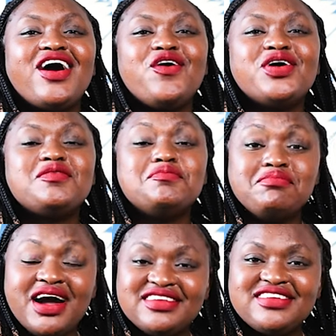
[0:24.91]

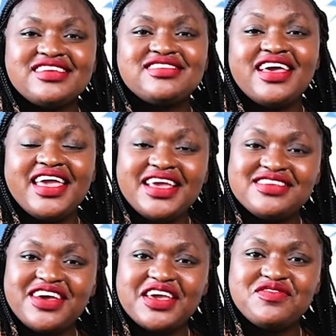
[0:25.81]
on matters
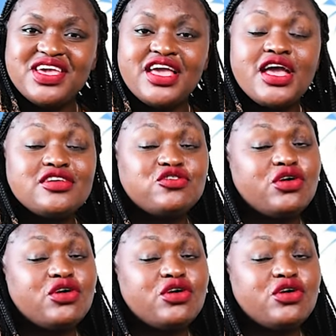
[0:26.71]
HIV.